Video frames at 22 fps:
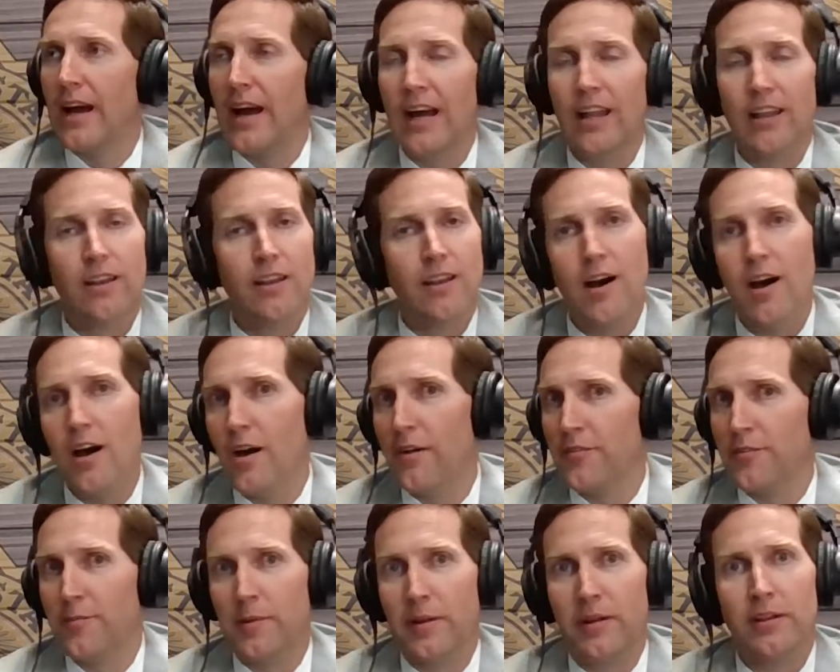I
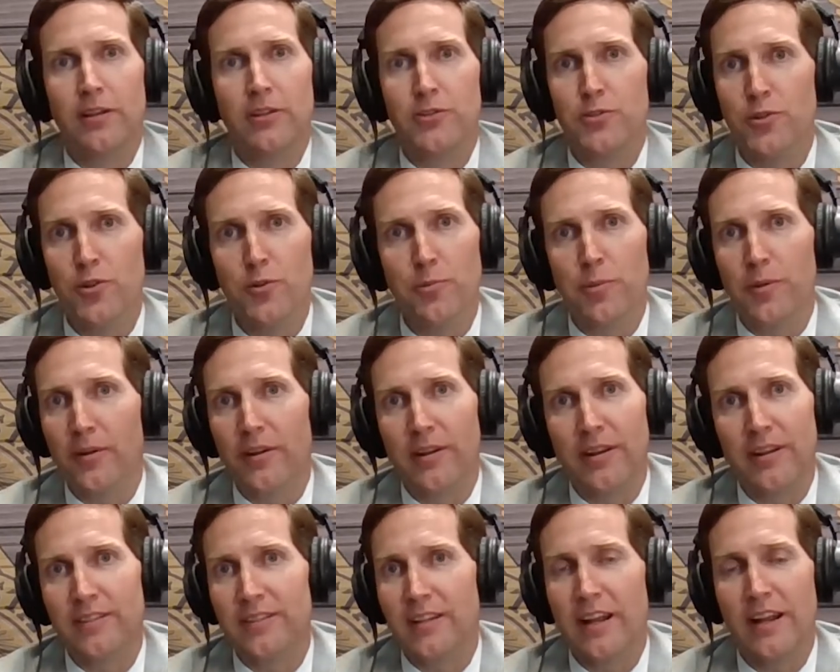loved being a
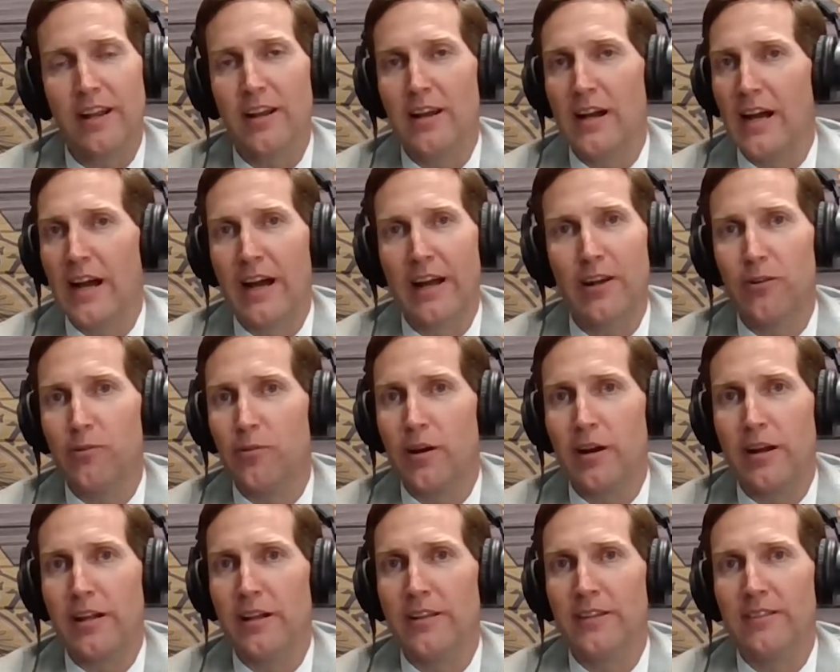trooper. I said, I don't
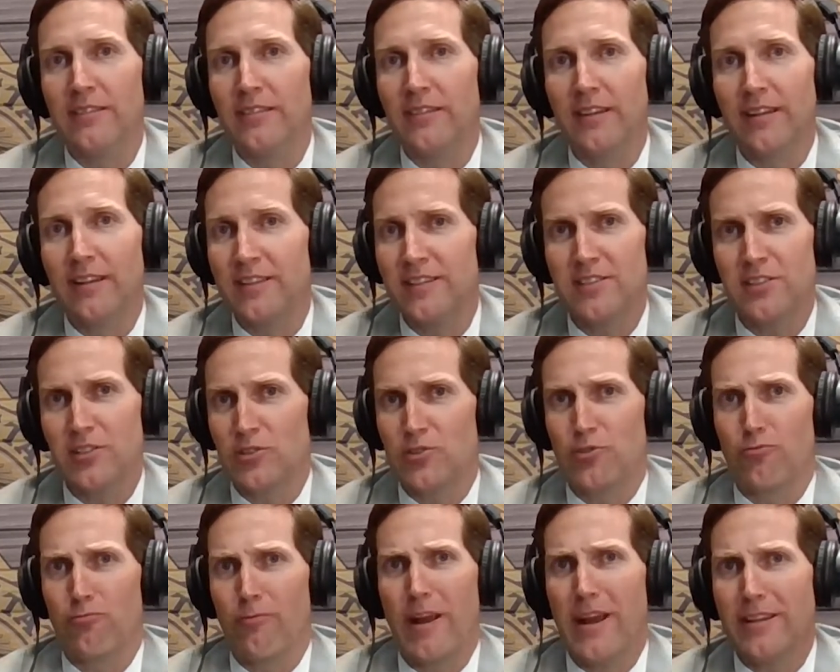want to, this
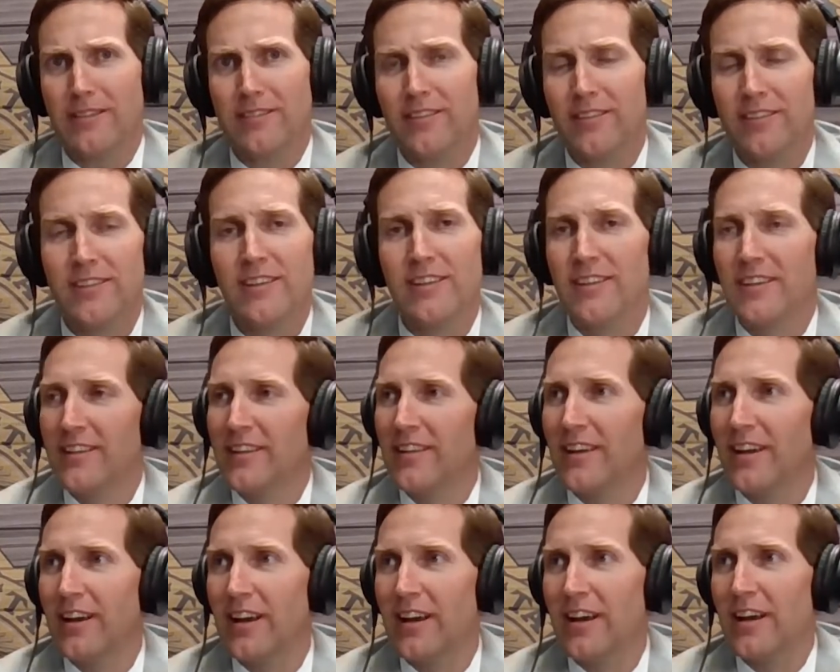is great.
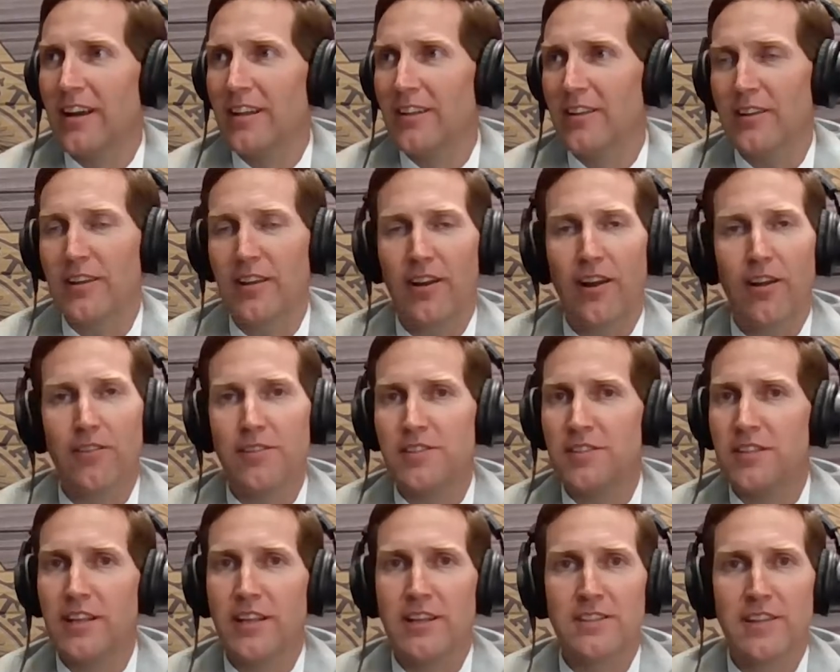Look at all
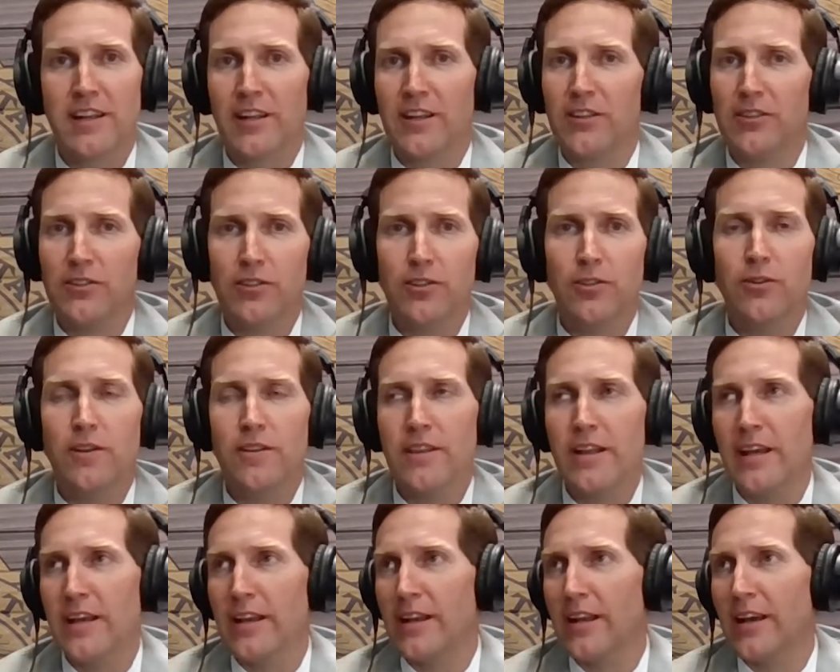these things I can do.
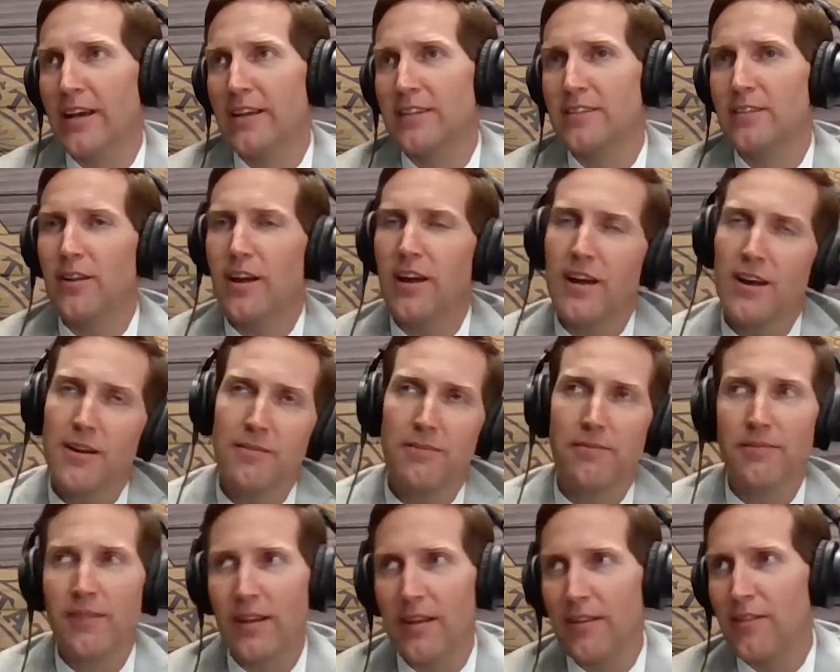And then I
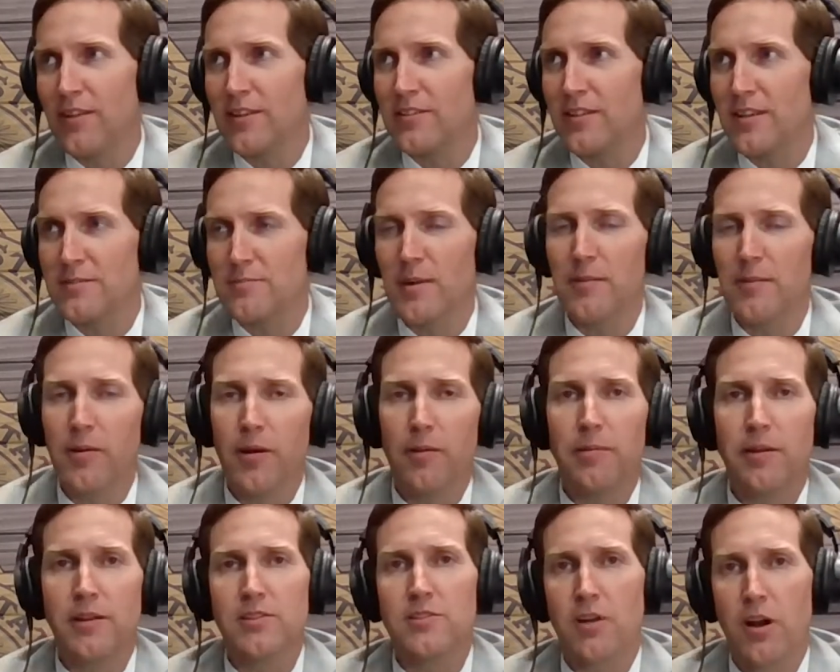said, eventually maybe
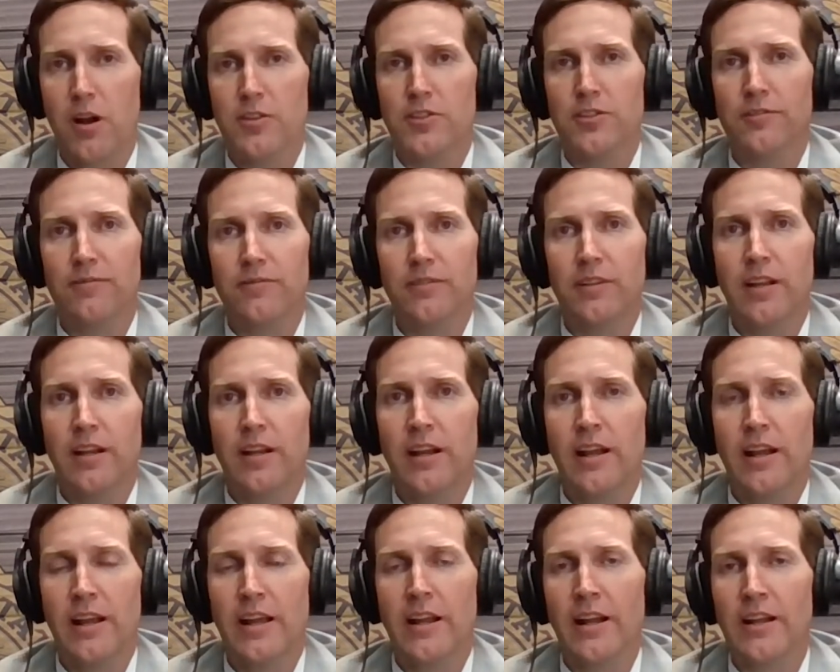I'll be a sergeant.
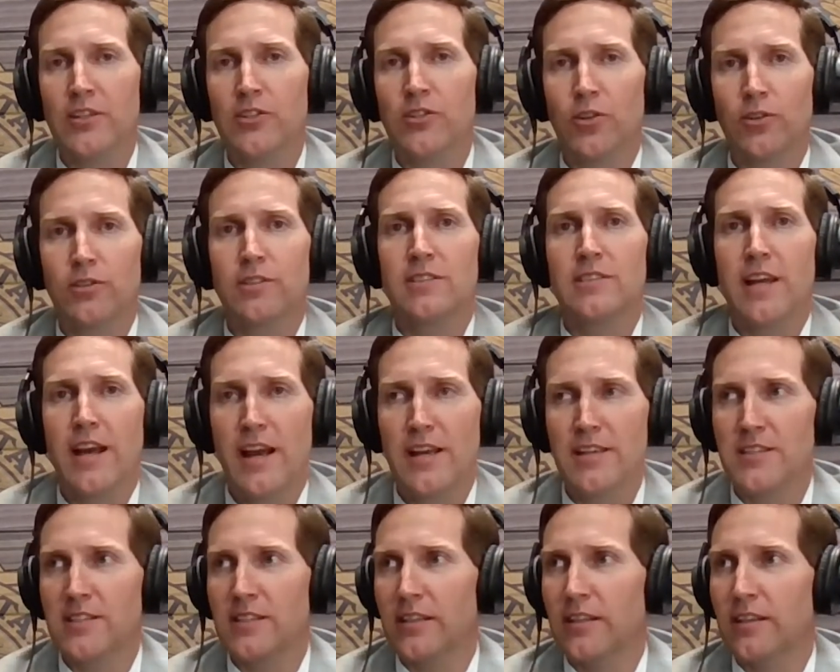And I took the
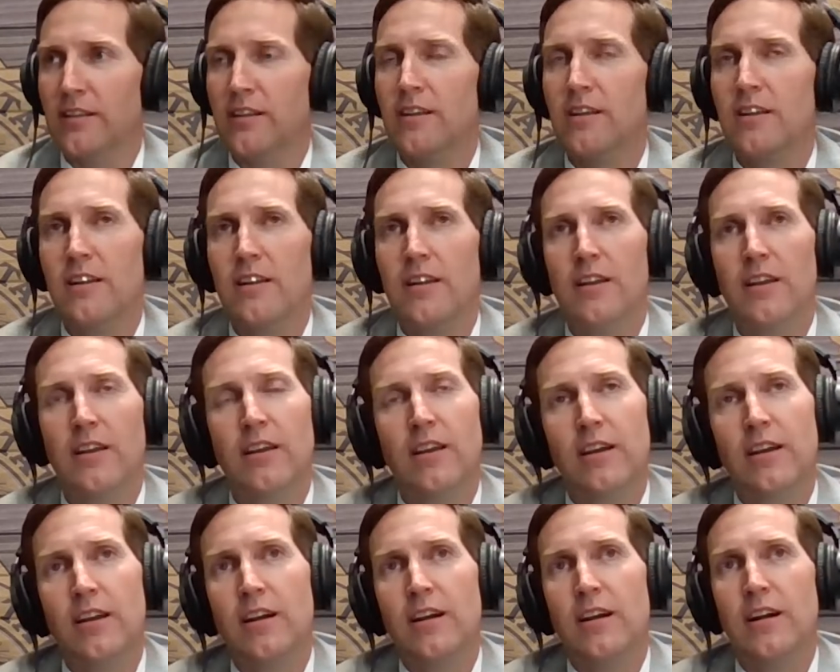test, and
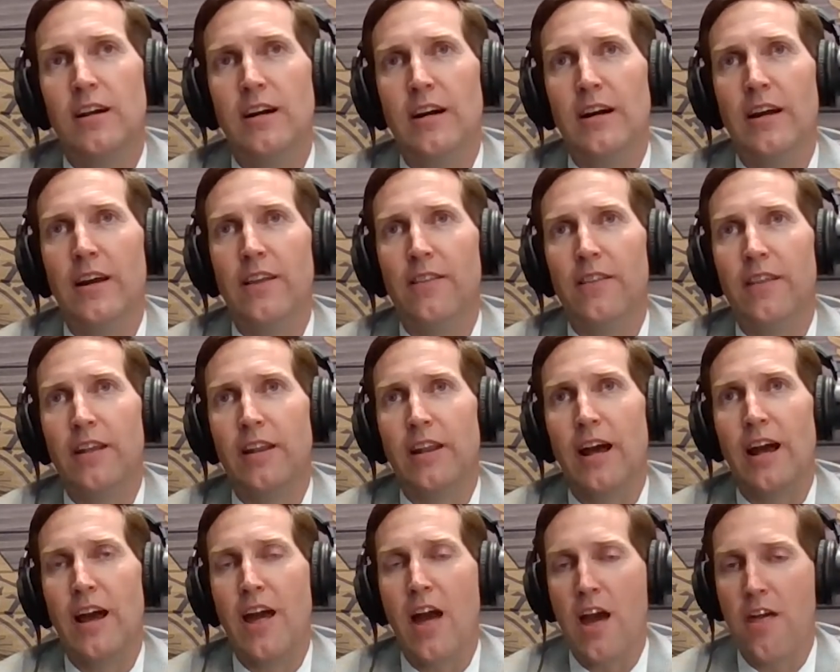
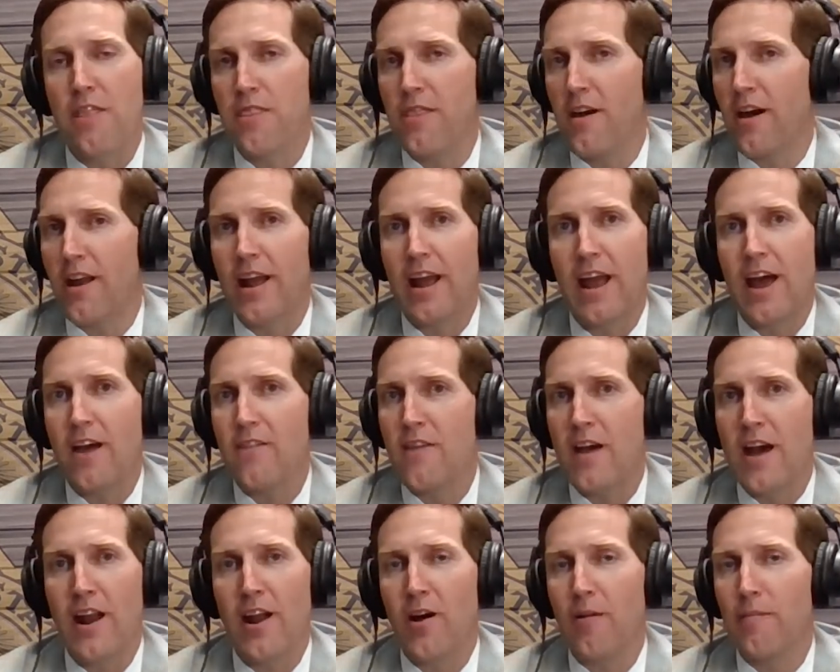then I thought I had
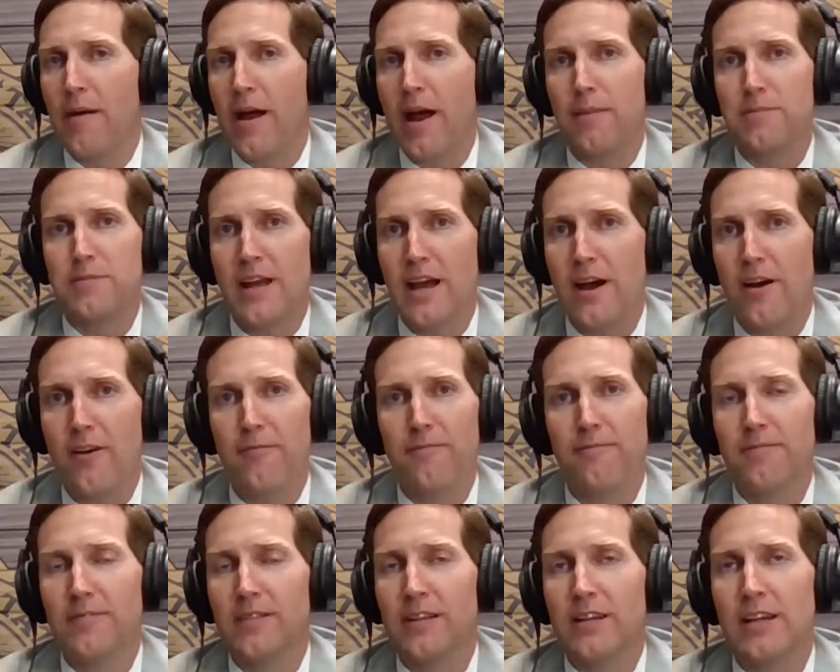that all mapped out.